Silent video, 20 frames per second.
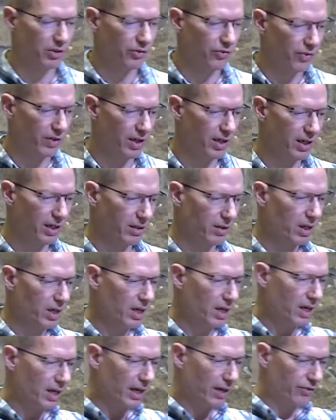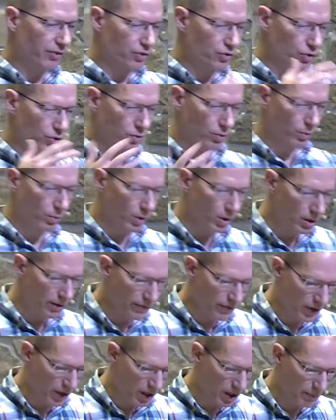just saying, as a general rule
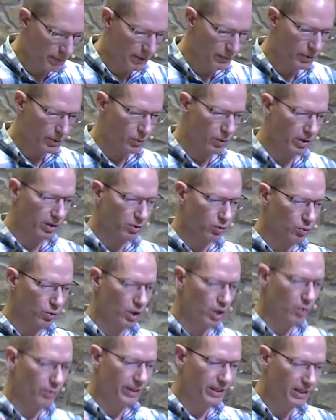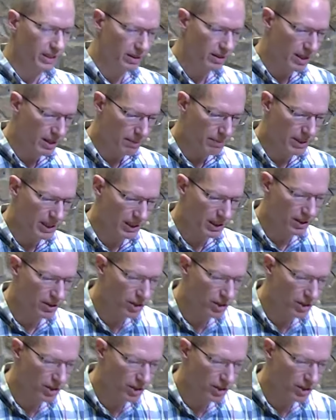of thumb, if we want to grow in being